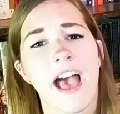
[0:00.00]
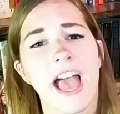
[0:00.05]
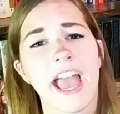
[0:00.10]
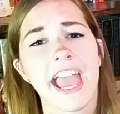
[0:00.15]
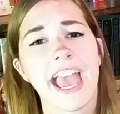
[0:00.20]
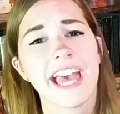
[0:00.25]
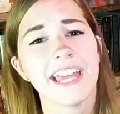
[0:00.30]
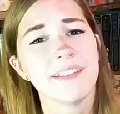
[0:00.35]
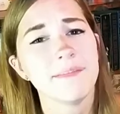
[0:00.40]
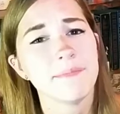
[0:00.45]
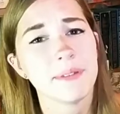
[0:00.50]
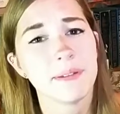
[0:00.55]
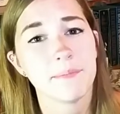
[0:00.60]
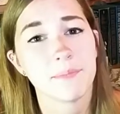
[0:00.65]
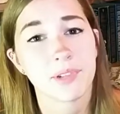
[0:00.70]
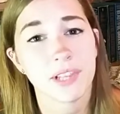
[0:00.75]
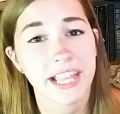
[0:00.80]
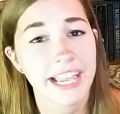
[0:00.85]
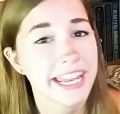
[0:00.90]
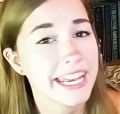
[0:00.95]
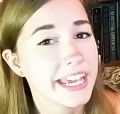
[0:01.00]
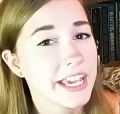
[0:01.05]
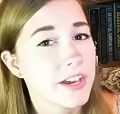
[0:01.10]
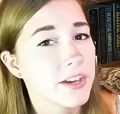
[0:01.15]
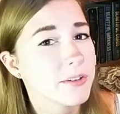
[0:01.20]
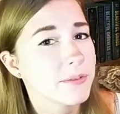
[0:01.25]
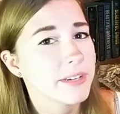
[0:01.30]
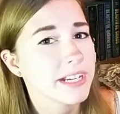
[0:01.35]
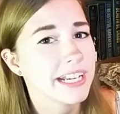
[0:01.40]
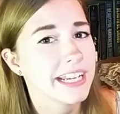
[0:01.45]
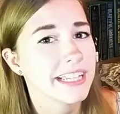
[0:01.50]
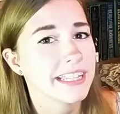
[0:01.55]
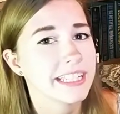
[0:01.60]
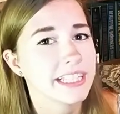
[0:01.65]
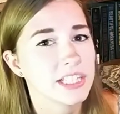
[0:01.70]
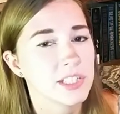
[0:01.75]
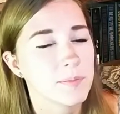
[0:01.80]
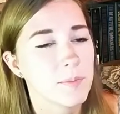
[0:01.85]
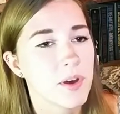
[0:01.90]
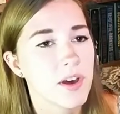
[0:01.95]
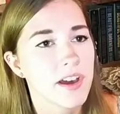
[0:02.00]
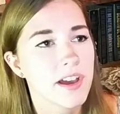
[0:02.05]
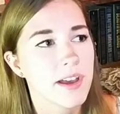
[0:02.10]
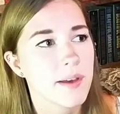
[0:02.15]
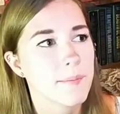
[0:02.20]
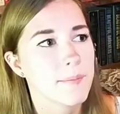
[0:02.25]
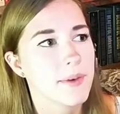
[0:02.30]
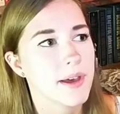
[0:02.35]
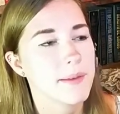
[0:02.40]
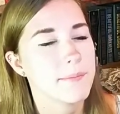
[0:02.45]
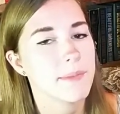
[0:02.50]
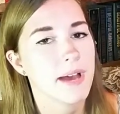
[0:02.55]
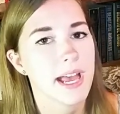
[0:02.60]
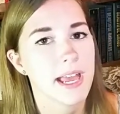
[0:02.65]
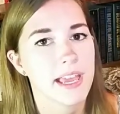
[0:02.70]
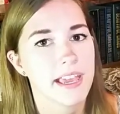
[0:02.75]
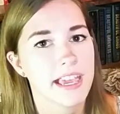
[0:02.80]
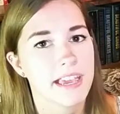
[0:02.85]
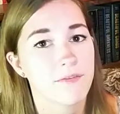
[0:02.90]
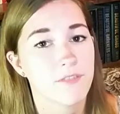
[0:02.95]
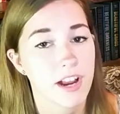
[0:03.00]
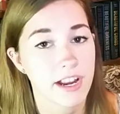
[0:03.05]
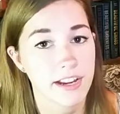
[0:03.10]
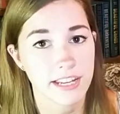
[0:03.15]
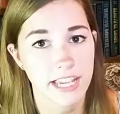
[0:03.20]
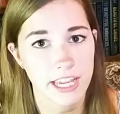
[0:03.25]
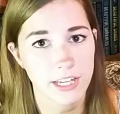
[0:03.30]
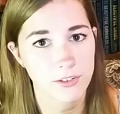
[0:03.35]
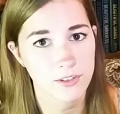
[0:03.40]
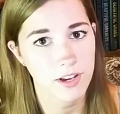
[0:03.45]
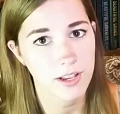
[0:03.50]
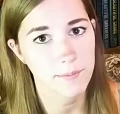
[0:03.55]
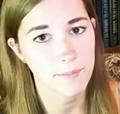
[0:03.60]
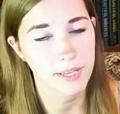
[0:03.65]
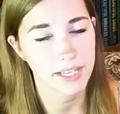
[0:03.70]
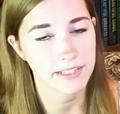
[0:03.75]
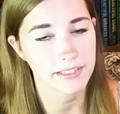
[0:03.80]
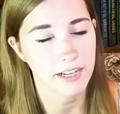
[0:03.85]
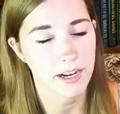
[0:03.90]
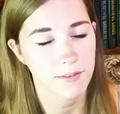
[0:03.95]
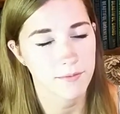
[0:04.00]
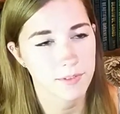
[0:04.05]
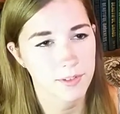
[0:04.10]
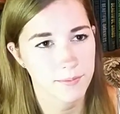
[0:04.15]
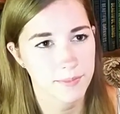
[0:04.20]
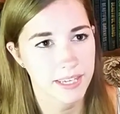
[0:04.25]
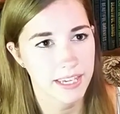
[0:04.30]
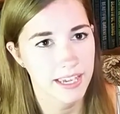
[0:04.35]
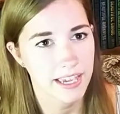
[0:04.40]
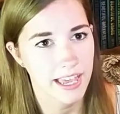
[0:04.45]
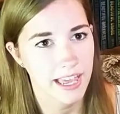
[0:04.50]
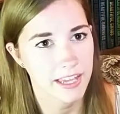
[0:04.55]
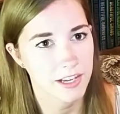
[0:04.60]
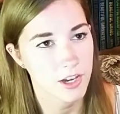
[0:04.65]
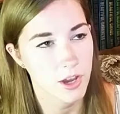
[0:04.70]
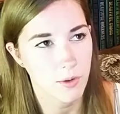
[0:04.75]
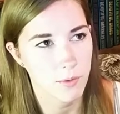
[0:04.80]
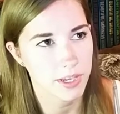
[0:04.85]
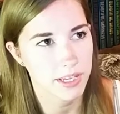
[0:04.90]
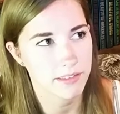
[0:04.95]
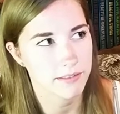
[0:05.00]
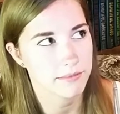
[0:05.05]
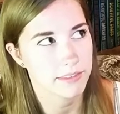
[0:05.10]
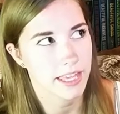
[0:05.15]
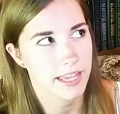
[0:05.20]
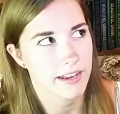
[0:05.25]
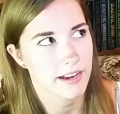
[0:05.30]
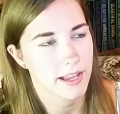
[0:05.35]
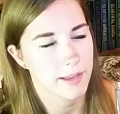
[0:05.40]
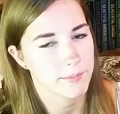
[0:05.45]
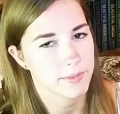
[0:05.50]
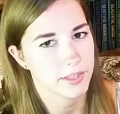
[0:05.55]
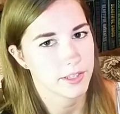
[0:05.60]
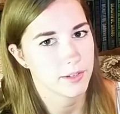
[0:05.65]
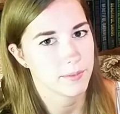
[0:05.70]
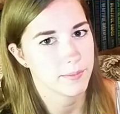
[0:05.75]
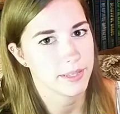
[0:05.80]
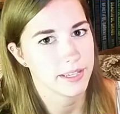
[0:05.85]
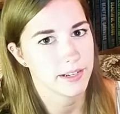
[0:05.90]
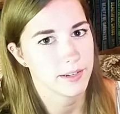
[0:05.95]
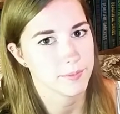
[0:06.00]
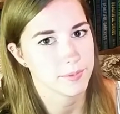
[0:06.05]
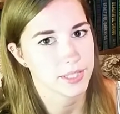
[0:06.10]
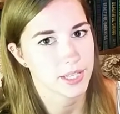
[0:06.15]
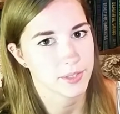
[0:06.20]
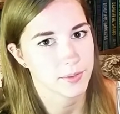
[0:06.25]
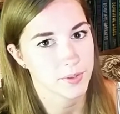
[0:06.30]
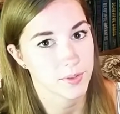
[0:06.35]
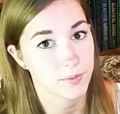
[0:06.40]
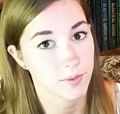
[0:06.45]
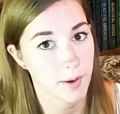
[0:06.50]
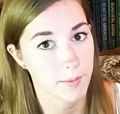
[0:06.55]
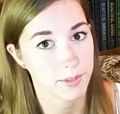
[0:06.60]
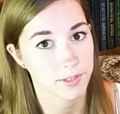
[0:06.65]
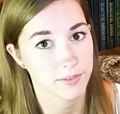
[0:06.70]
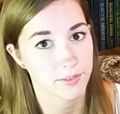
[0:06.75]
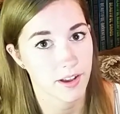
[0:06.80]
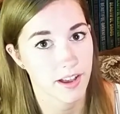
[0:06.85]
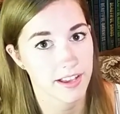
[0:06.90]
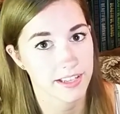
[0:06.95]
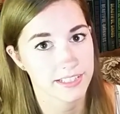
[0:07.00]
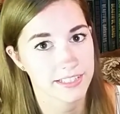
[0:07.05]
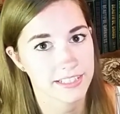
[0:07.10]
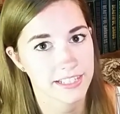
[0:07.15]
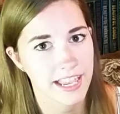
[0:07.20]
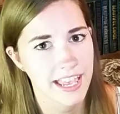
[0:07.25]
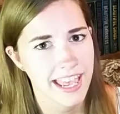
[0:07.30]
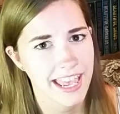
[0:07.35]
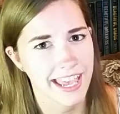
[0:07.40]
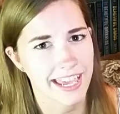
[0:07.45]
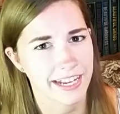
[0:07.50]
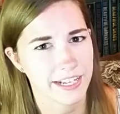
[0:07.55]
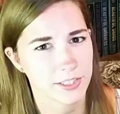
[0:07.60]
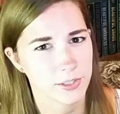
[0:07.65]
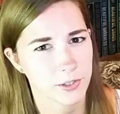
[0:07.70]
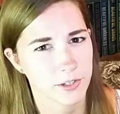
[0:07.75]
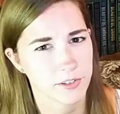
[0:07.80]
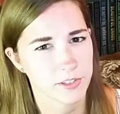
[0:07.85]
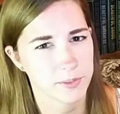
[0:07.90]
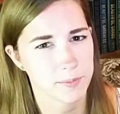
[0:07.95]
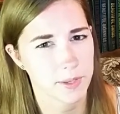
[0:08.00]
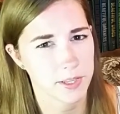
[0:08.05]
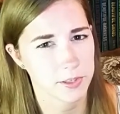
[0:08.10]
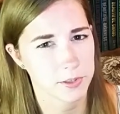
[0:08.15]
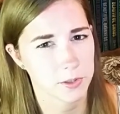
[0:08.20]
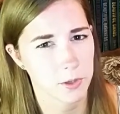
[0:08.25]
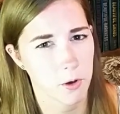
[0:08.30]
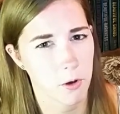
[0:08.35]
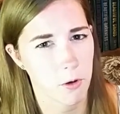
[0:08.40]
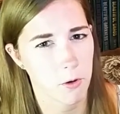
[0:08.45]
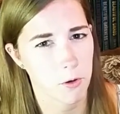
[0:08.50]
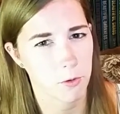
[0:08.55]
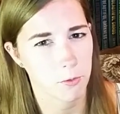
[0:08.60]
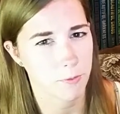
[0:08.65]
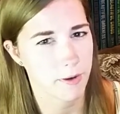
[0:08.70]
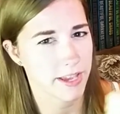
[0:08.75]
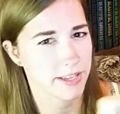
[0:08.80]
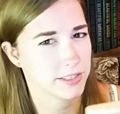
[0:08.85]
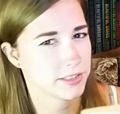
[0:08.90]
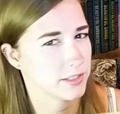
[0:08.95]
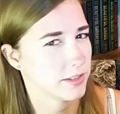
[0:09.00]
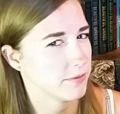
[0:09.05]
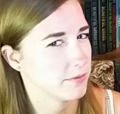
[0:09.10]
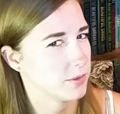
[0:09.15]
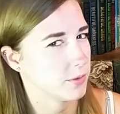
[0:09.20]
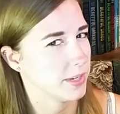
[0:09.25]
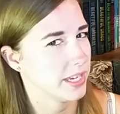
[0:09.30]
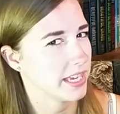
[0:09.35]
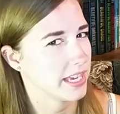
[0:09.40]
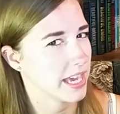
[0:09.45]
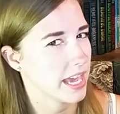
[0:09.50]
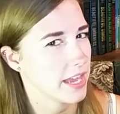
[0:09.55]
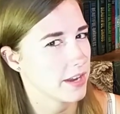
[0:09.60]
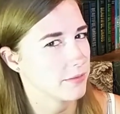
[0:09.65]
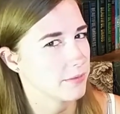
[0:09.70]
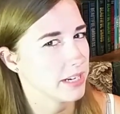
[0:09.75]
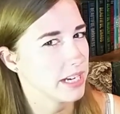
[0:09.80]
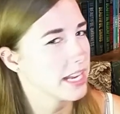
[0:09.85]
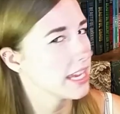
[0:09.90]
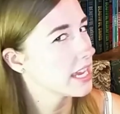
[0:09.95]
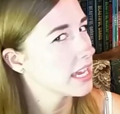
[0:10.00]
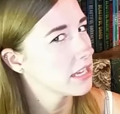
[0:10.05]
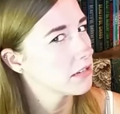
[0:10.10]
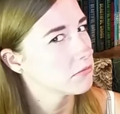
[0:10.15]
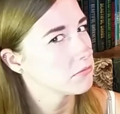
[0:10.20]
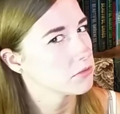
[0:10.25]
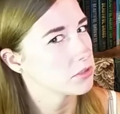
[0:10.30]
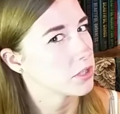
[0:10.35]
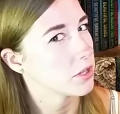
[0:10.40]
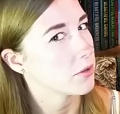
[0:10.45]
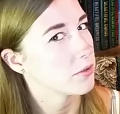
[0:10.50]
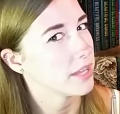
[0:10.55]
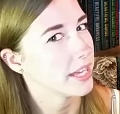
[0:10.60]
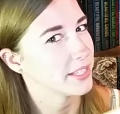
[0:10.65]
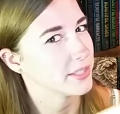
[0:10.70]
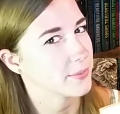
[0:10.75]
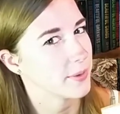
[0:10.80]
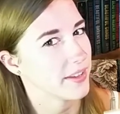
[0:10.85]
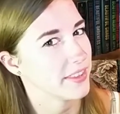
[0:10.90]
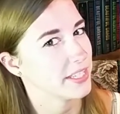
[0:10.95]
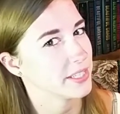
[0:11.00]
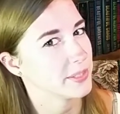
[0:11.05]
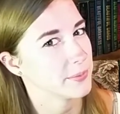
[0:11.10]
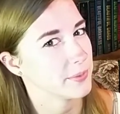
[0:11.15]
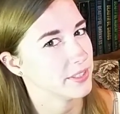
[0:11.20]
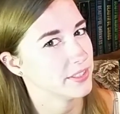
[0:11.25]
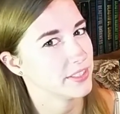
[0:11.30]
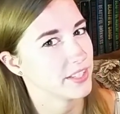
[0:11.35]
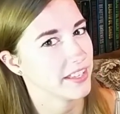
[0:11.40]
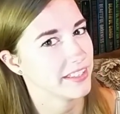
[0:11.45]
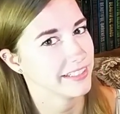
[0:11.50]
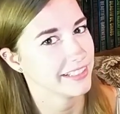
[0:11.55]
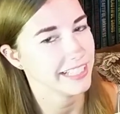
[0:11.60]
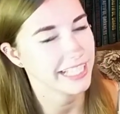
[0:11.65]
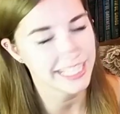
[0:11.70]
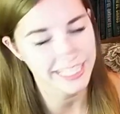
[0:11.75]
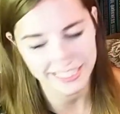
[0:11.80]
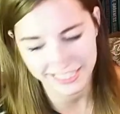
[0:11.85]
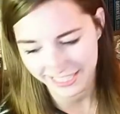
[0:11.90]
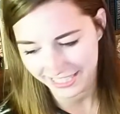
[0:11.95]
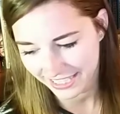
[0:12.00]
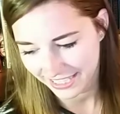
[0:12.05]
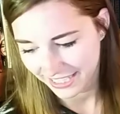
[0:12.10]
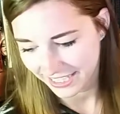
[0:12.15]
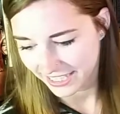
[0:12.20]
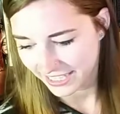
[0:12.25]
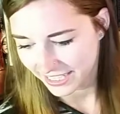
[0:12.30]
I hadn't been planning on reading this book, but my friend Kendra picked it up for me, knowing that I'm a little bit obsessed with Robert Frost, and I sort of spent the whole rest of the weekend reading it, so that's why this one's on the list.